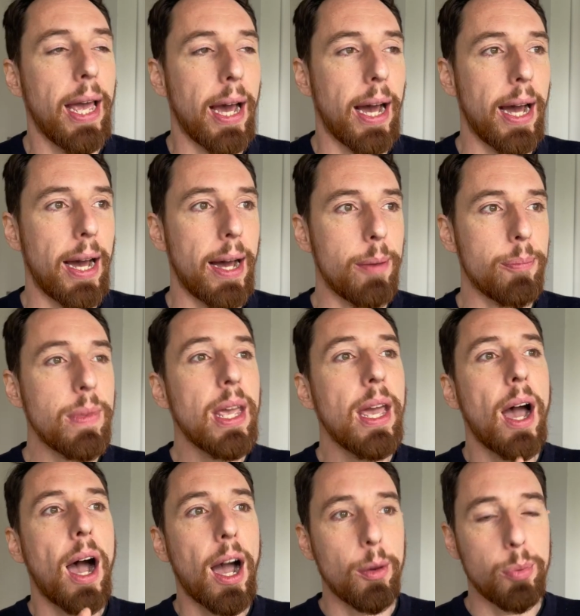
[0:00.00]

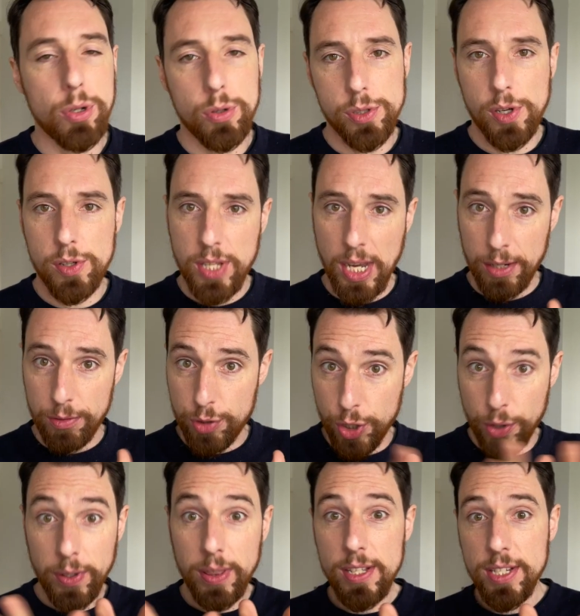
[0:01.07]
I would also say
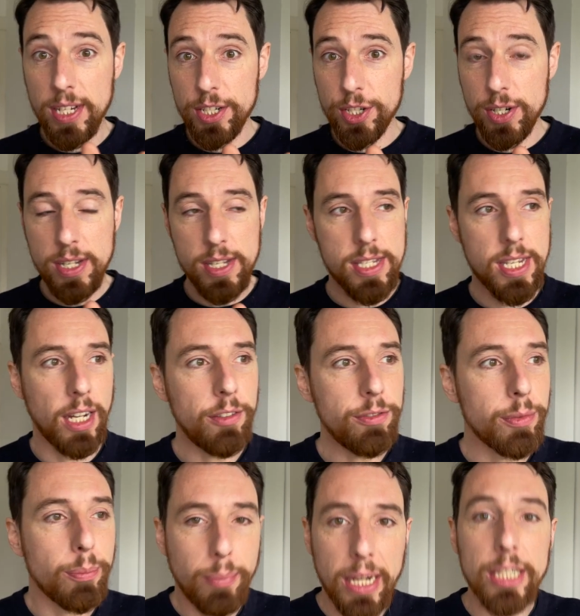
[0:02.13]
during the session itself,
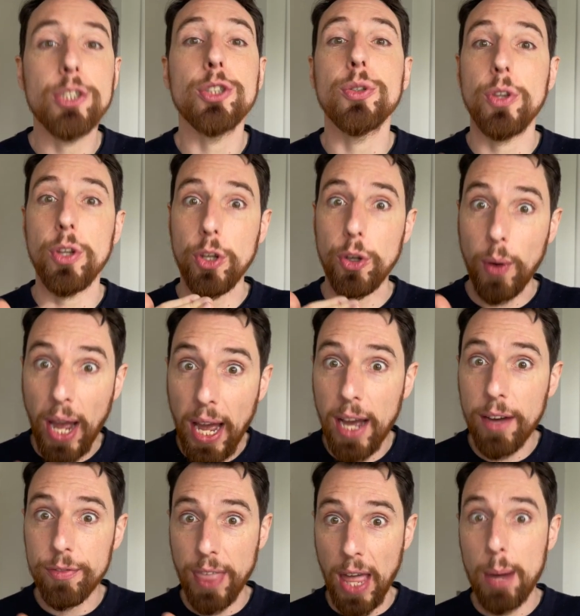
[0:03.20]
make sure that you
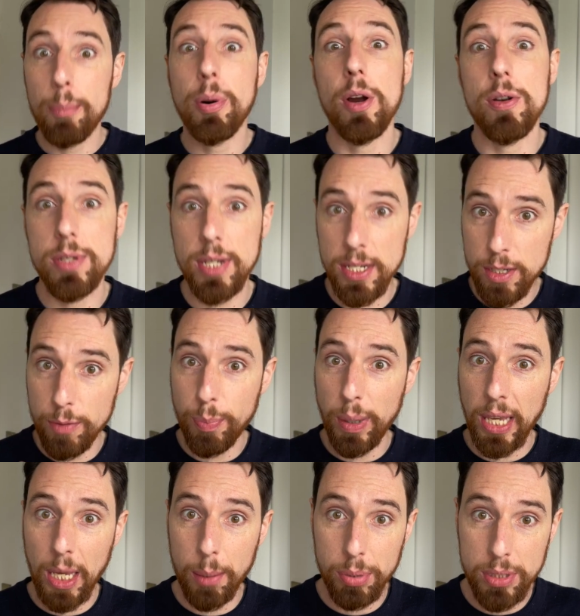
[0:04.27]
have that process of
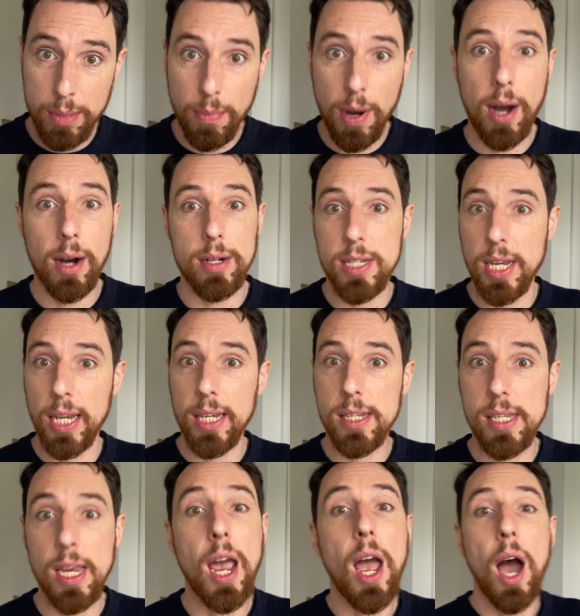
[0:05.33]
being able to mark
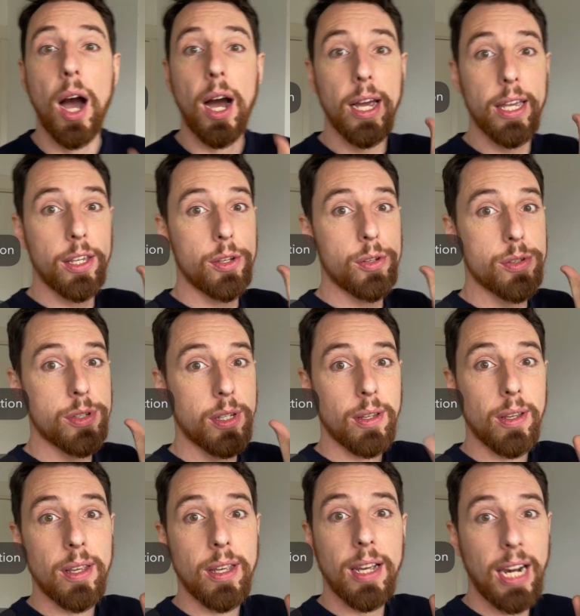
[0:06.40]
takes. I use
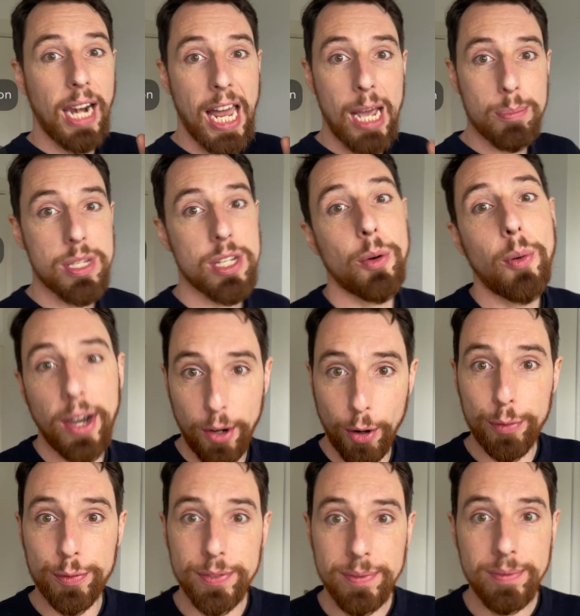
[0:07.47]
claps quite
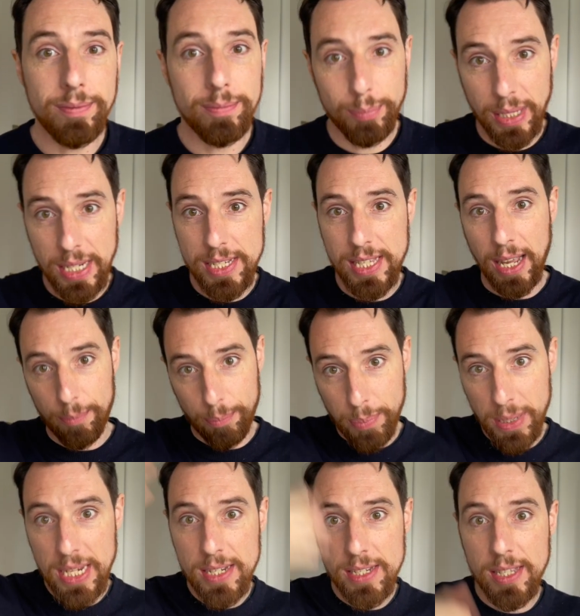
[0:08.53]
often because that
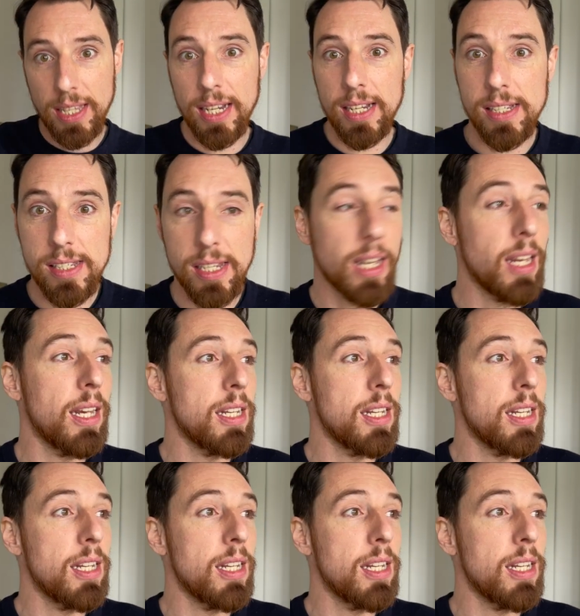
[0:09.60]
peaks things.